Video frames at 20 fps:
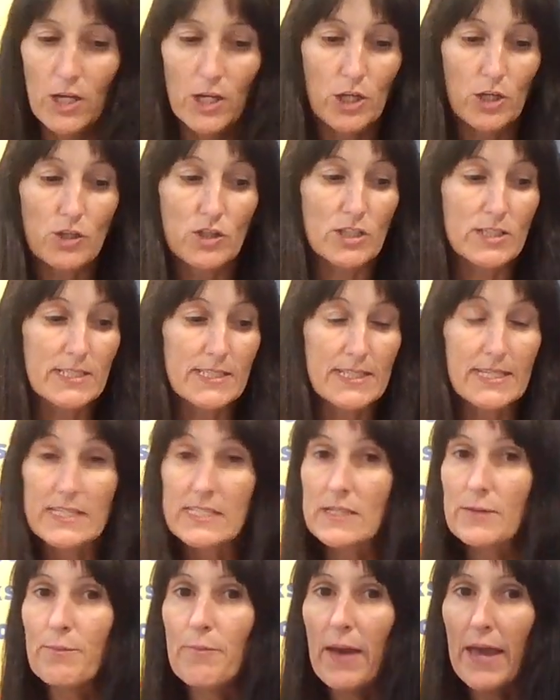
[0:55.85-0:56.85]
You just need
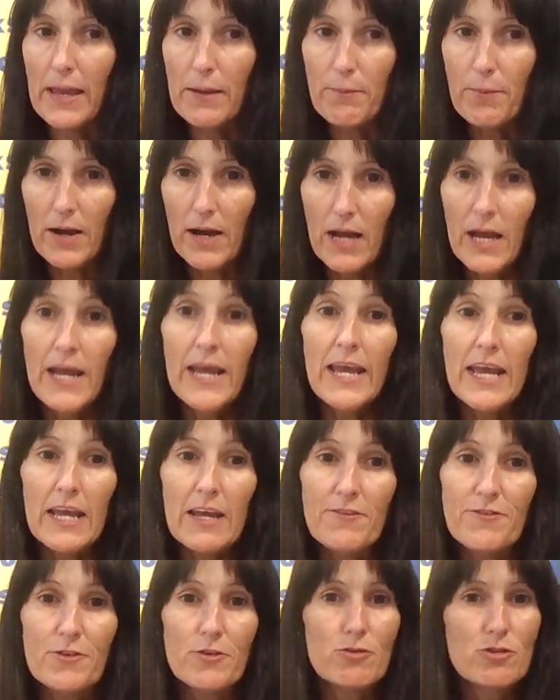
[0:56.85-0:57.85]
some paper.
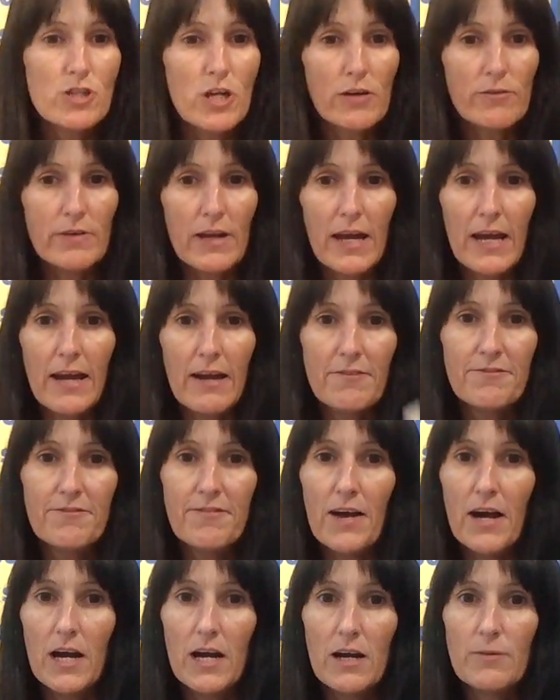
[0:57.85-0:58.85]
If you don't have,
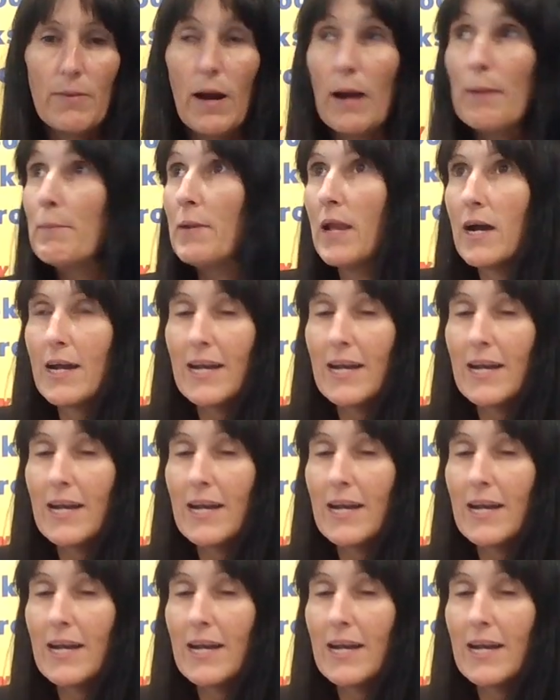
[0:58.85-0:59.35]
I'm